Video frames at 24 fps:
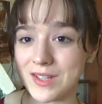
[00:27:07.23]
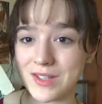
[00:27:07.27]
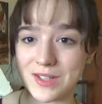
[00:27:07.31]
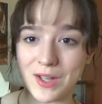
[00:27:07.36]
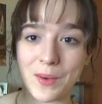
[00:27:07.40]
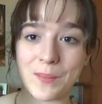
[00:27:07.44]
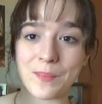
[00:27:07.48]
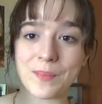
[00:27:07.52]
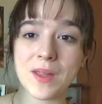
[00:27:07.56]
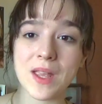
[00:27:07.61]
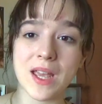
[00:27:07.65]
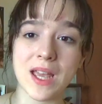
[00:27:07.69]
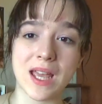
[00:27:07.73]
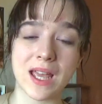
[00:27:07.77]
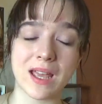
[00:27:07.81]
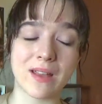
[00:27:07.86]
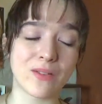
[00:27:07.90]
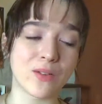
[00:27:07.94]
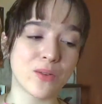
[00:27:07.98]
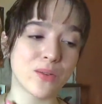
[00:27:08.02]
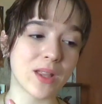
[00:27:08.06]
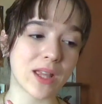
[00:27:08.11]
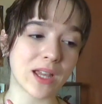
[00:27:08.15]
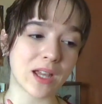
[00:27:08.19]
So
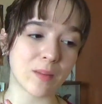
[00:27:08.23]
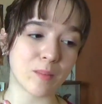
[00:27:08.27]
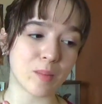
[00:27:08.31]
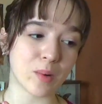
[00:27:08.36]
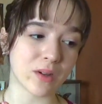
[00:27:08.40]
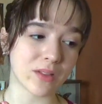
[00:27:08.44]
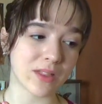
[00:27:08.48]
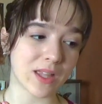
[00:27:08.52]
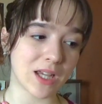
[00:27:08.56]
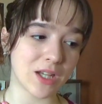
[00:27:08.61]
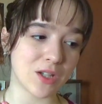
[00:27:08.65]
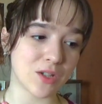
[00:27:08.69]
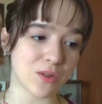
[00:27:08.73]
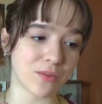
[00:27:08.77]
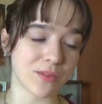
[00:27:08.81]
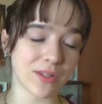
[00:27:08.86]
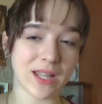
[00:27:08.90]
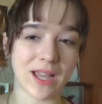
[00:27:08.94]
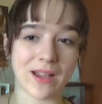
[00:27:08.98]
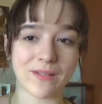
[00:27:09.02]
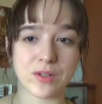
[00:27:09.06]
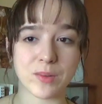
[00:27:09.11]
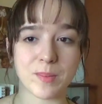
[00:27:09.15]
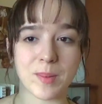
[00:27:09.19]
if you'd like a book that you don't
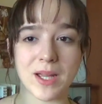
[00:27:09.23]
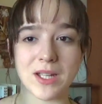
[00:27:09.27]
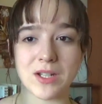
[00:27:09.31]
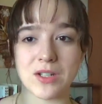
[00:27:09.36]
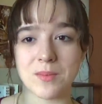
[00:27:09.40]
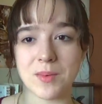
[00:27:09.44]
really have to pay